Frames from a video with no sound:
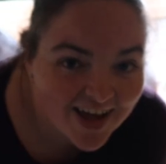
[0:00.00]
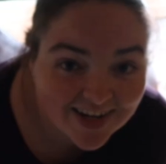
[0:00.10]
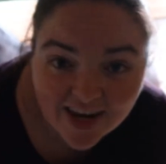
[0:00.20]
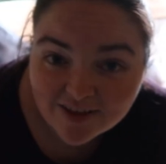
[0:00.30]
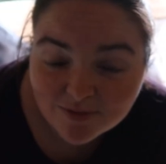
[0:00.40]

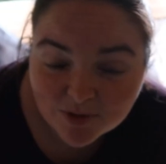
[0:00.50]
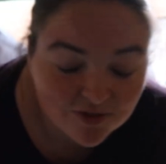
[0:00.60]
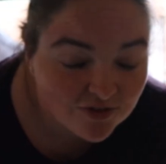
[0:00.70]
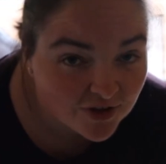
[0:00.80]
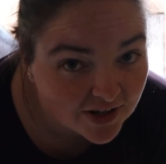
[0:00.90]
And last
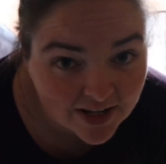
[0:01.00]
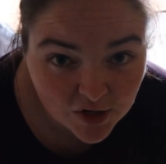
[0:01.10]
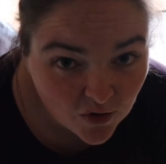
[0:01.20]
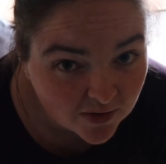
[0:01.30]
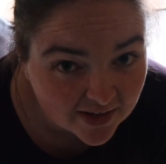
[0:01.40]
but certainly
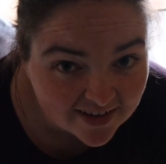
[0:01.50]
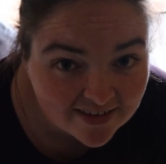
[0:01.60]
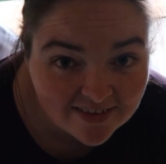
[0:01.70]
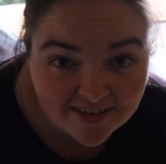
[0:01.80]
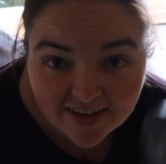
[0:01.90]
not
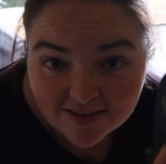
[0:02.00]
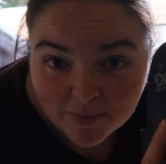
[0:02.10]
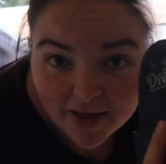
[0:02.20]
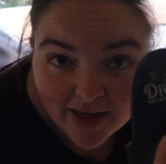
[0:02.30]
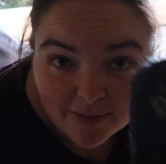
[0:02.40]
least is
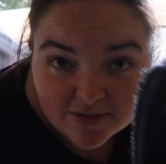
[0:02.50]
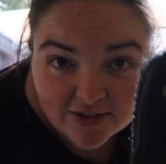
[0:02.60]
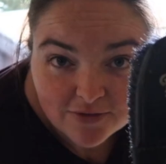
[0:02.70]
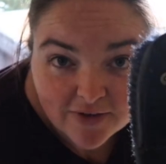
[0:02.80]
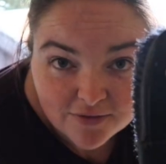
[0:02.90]
my
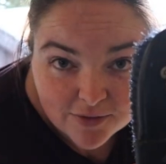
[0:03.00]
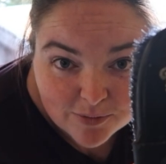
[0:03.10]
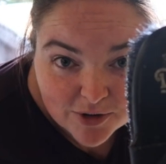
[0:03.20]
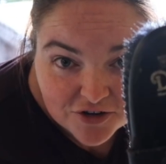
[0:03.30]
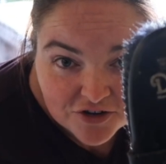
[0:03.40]
absolute
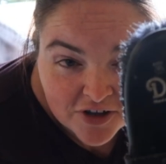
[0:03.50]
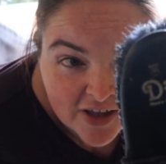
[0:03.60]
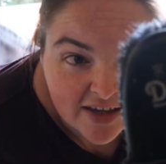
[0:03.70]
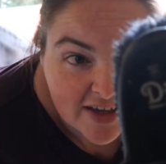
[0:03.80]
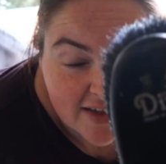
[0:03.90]
favourite brush.
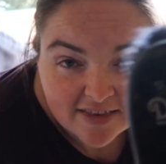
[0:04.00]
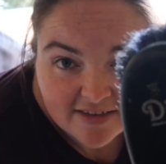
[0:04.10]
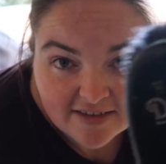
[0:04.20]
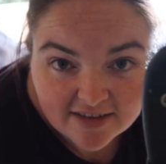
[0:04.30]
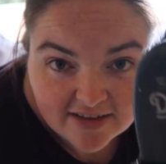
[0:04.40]

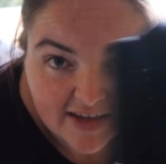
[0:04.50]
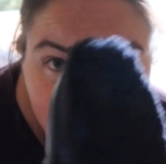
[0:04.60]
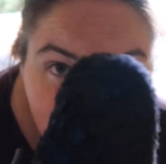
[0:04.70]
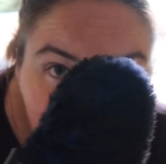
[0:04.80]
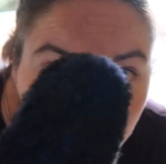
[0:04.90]
This is the
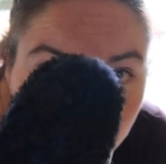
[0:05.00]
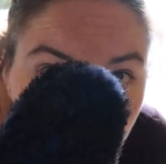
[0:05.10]
Diva